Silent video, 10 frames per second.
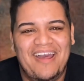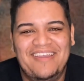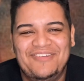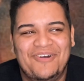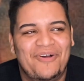
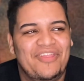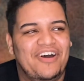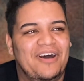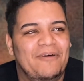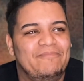you know,
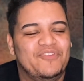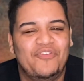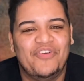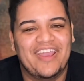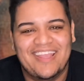the
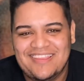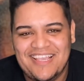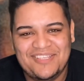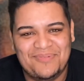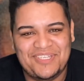Don't Forget Days,